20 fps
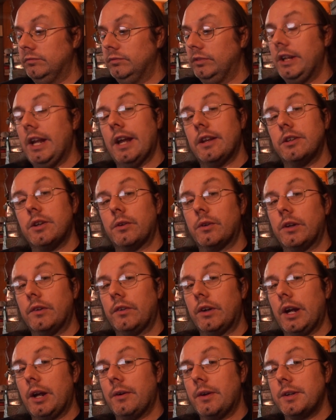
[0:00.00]
yeah, I totally
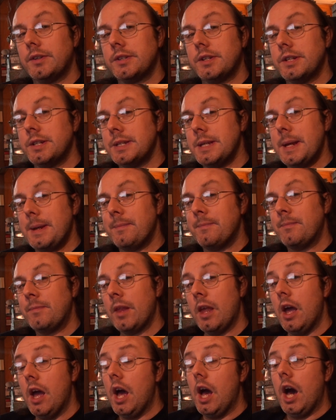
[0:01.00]
forgot what I was going to say.
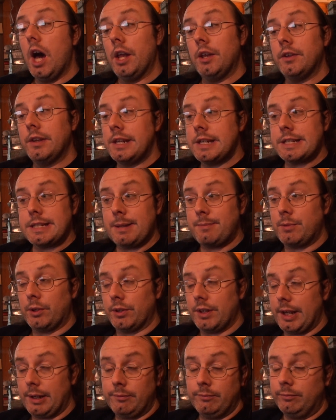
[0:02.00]
Other than I slept all
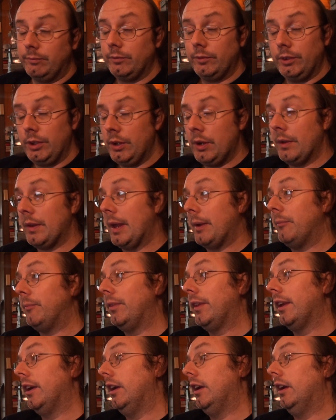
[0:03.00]
day. You know that. I
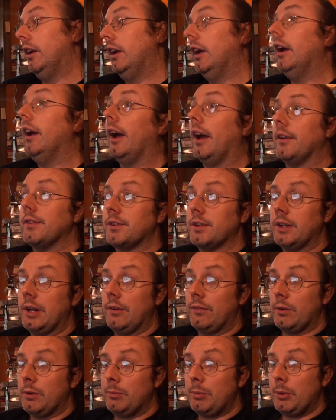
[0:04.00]
was going to go
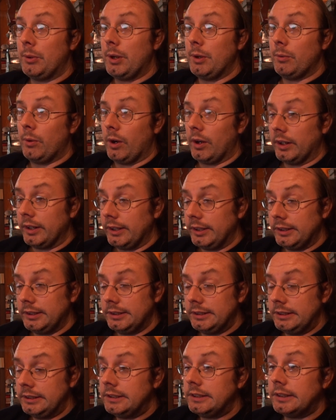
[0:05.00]
for a Poke Walk
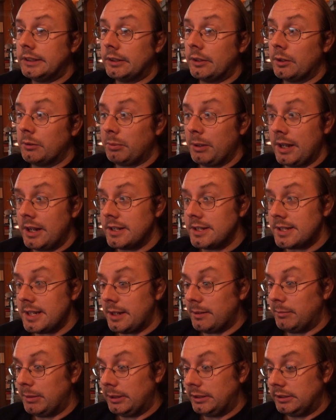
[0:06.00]
and go to Planet
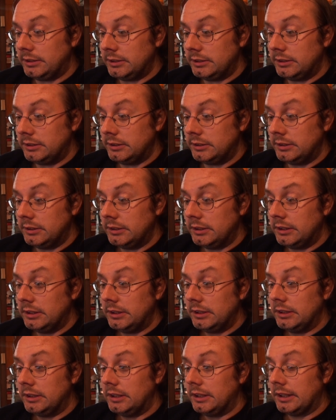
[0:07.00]
Sub.
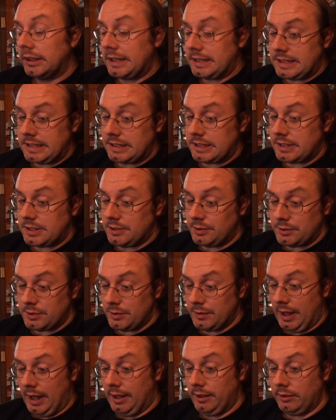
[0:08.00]
Guess I could still do
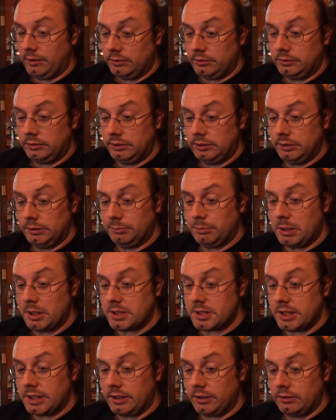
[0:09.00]
that. But
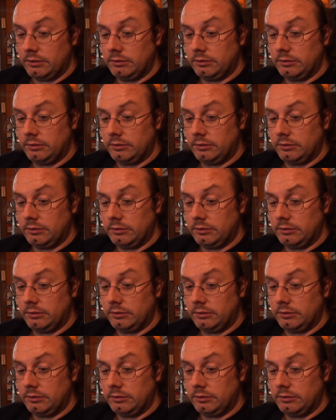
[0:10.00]
it's like